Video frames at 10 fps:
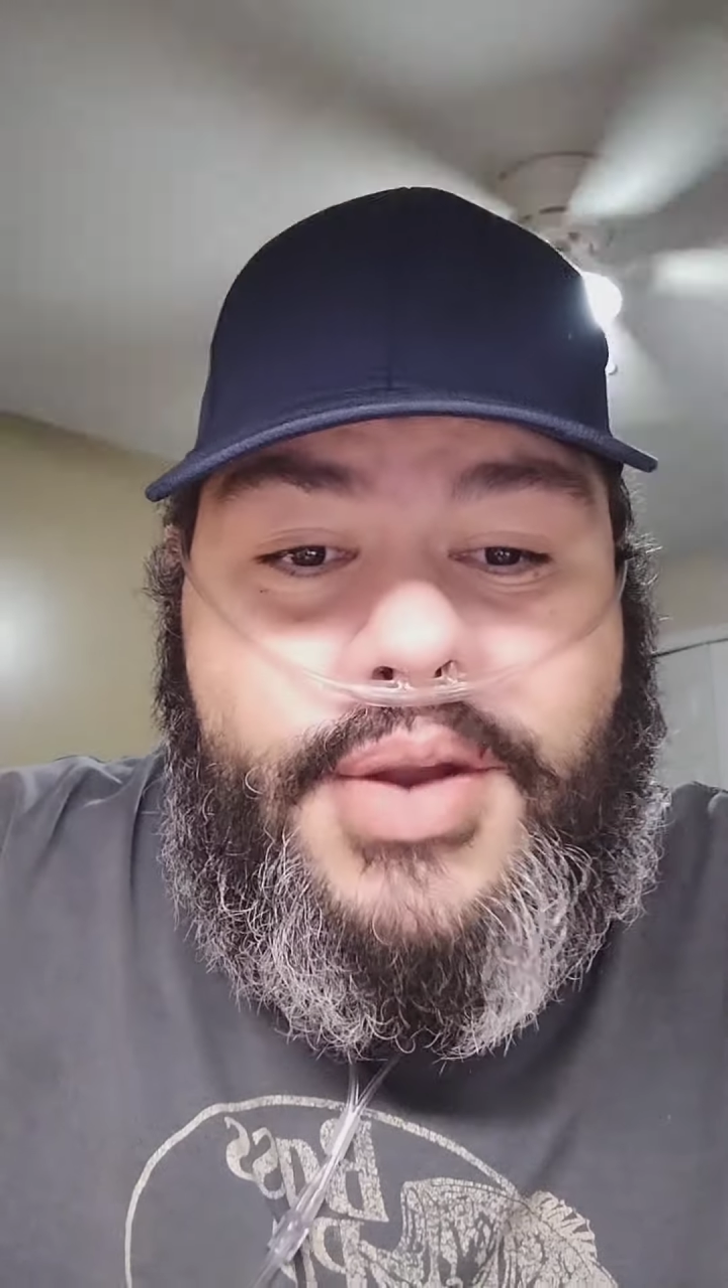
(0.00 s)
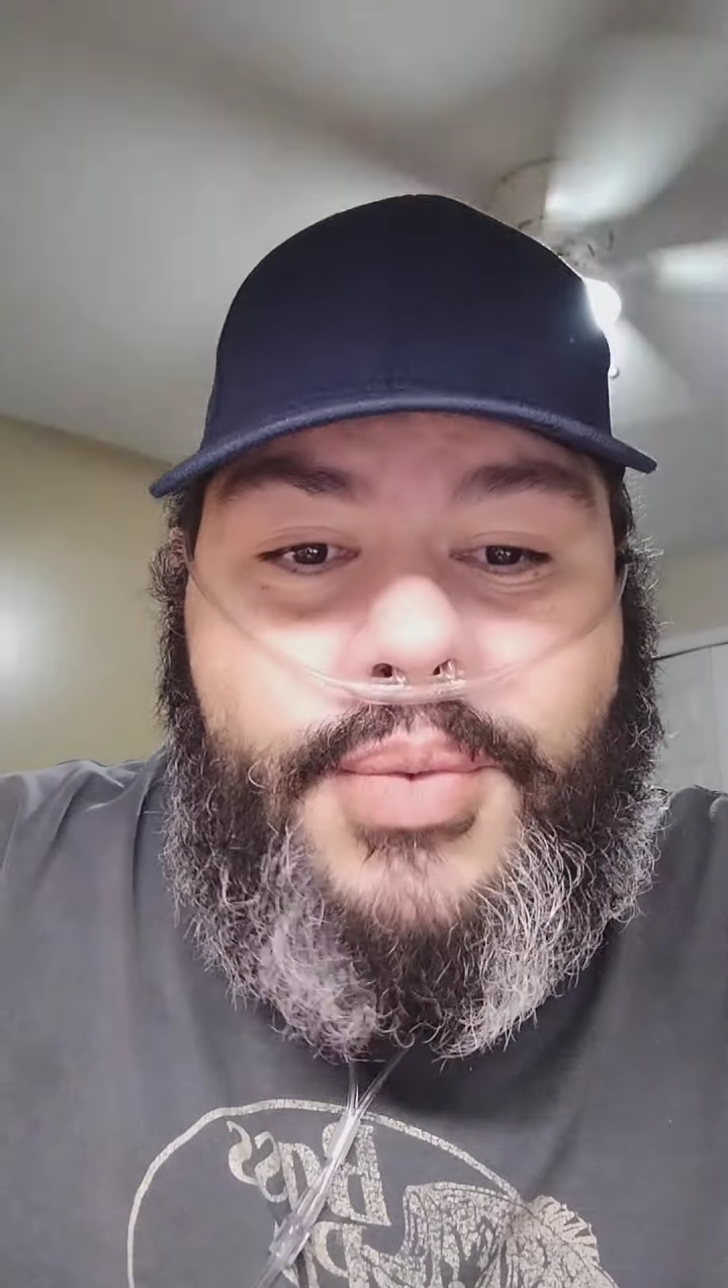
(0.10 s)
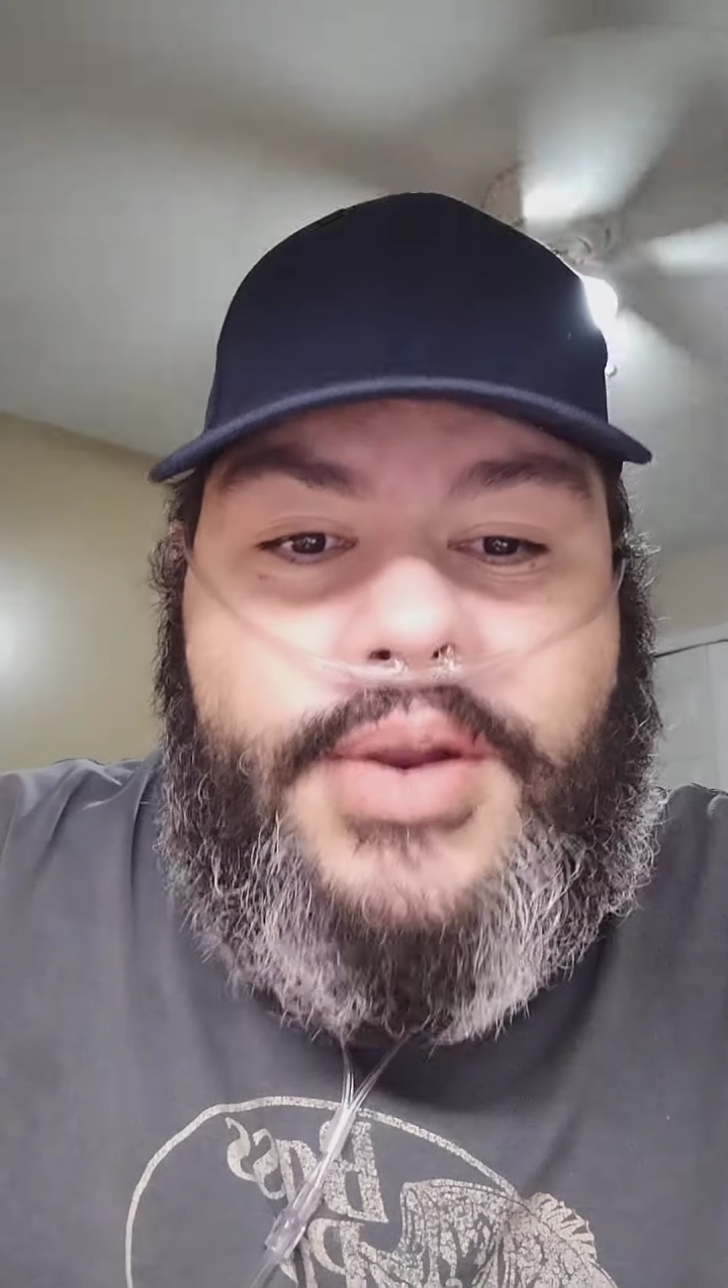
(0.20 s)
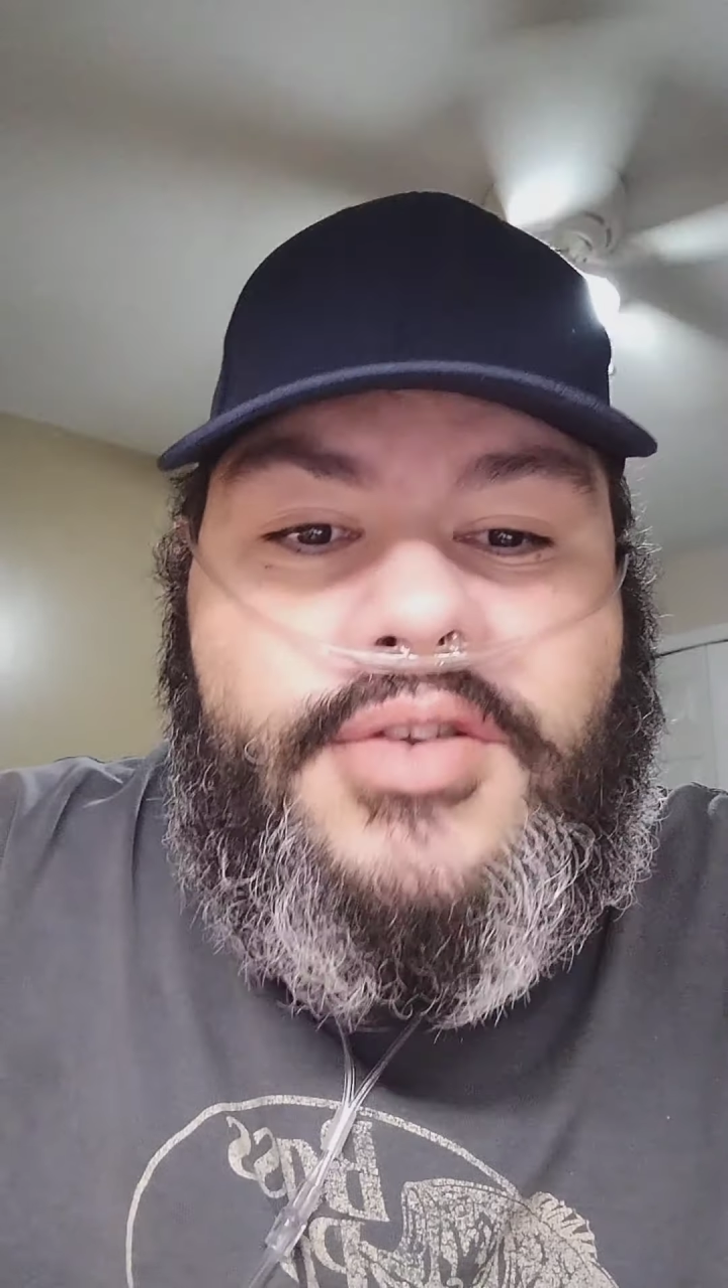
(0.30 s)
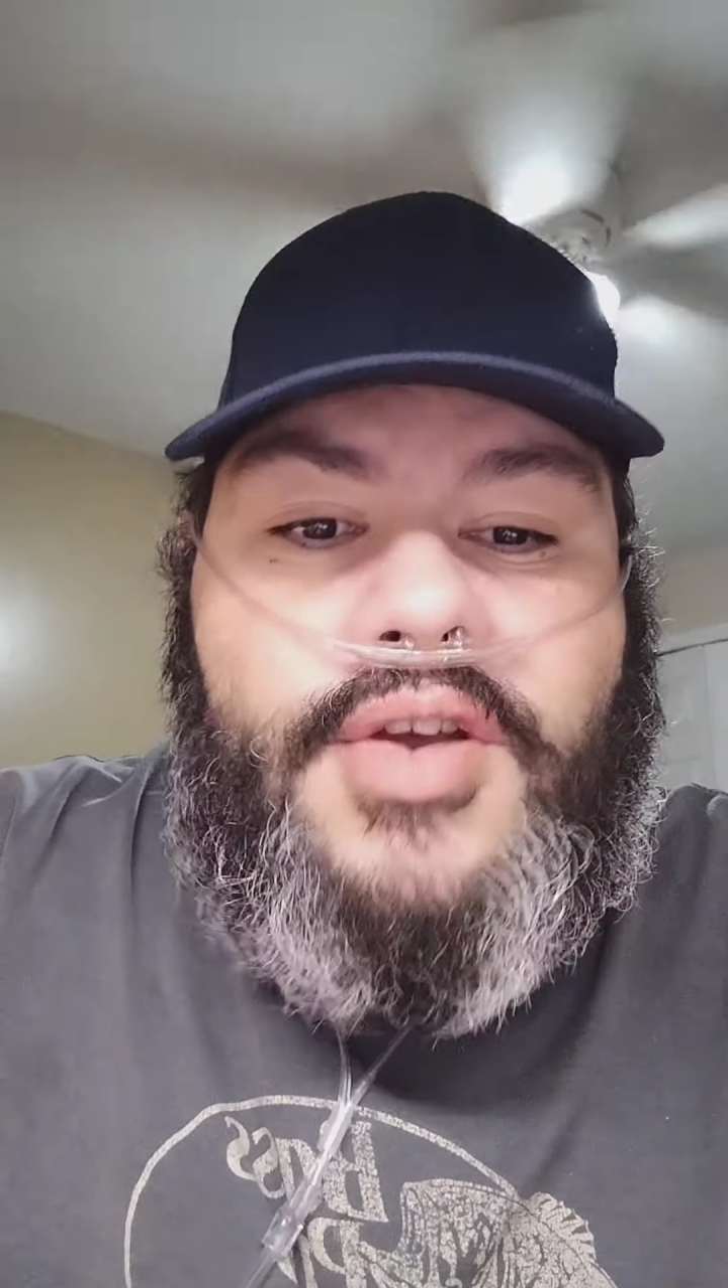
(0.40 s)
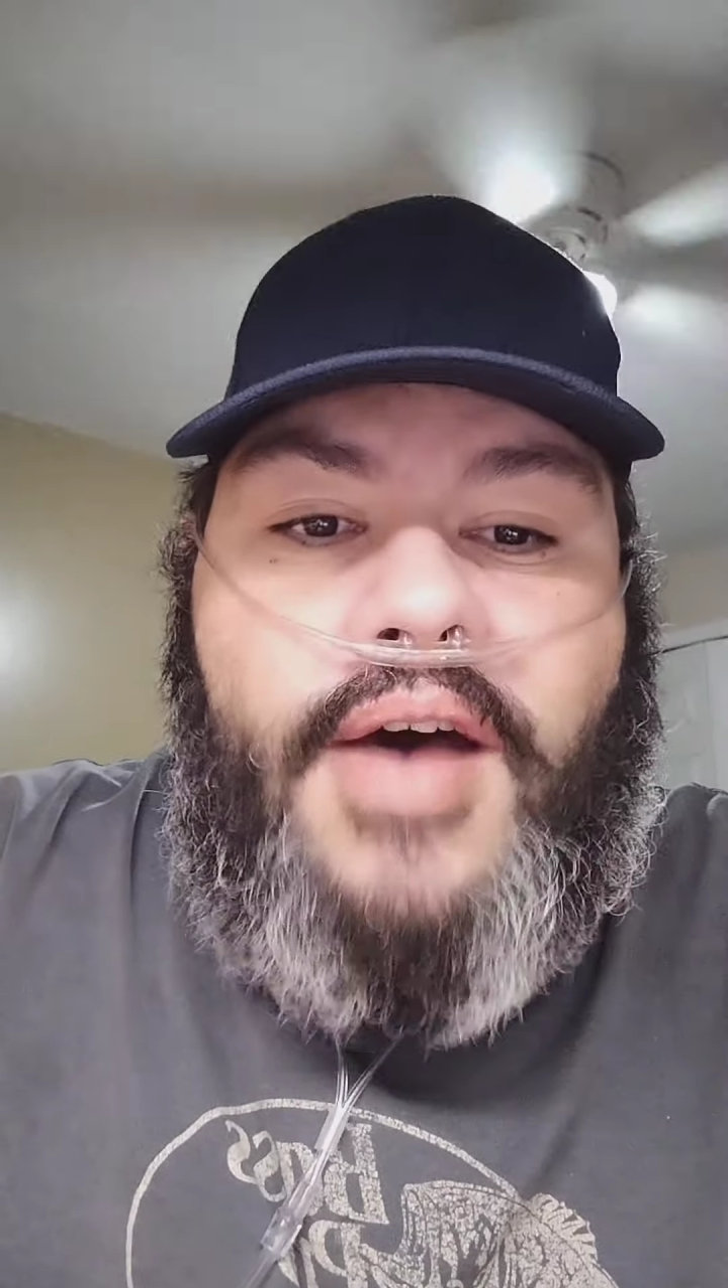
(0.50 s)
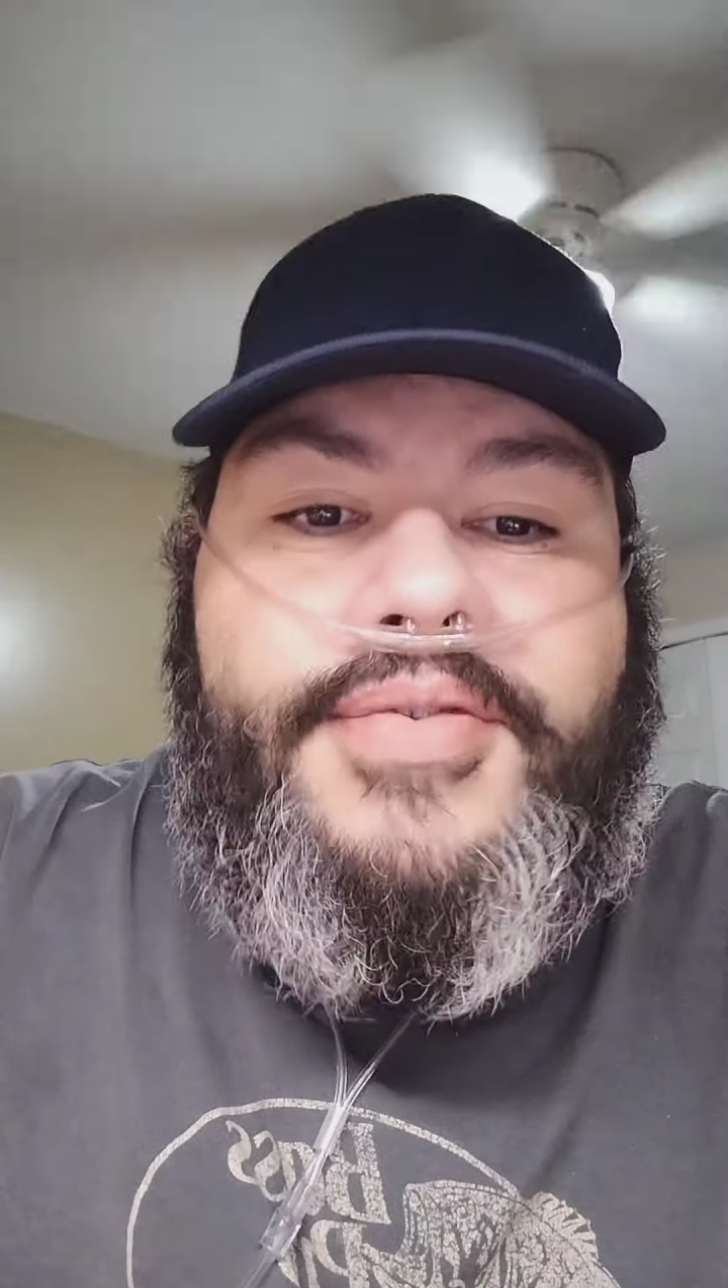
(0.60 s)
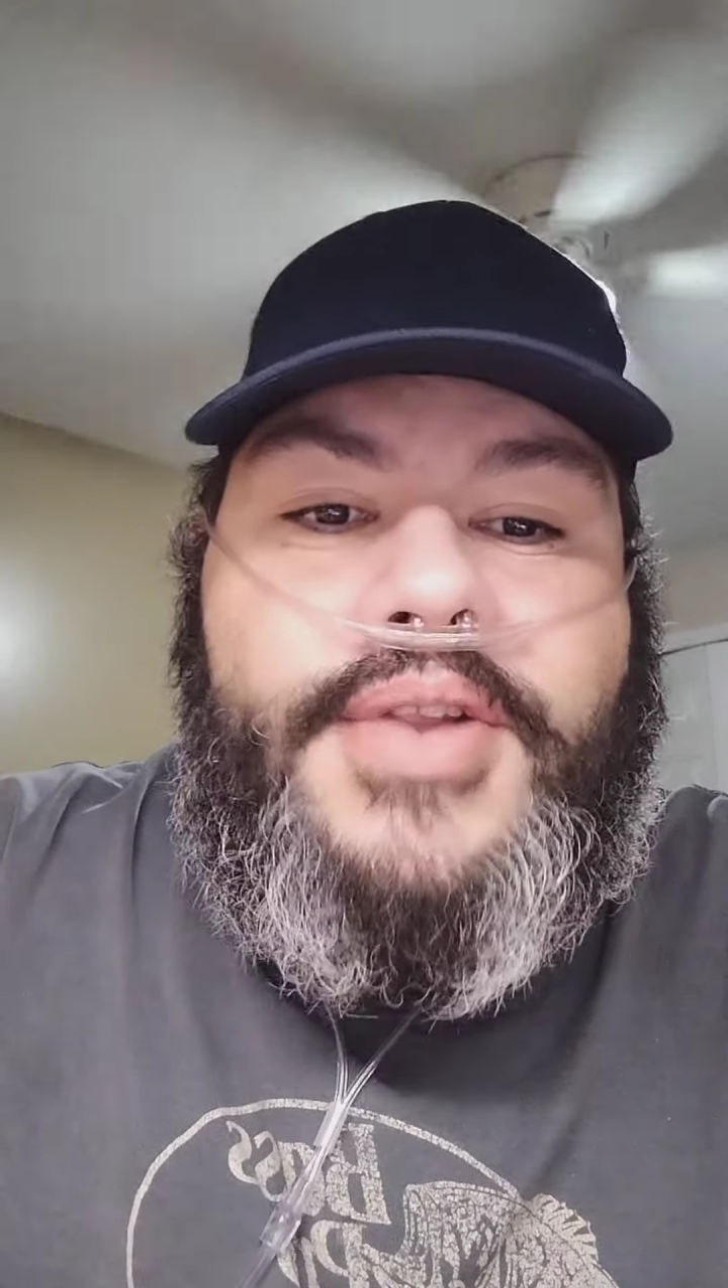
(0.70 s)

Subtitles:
with a soft